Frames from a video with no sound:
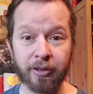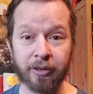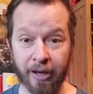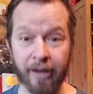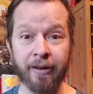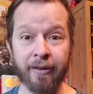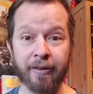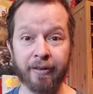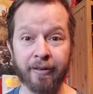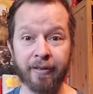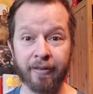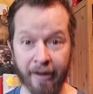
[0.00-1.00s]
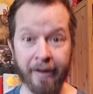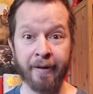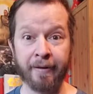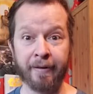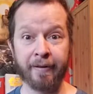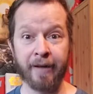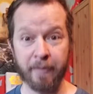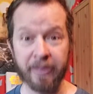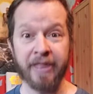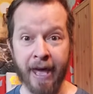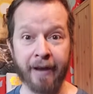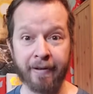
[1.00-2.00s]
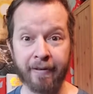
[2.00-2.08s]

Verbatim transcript: Huh? Huh? How about that?